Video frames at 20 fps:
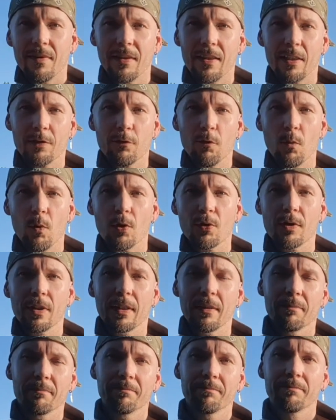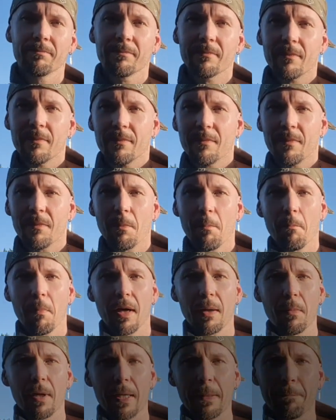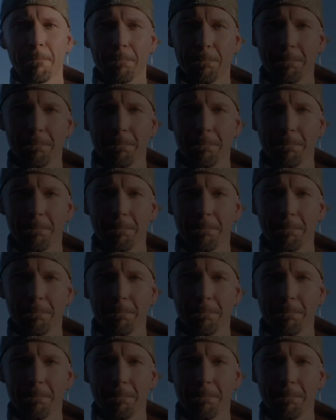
Thanks for watching. Bye bye.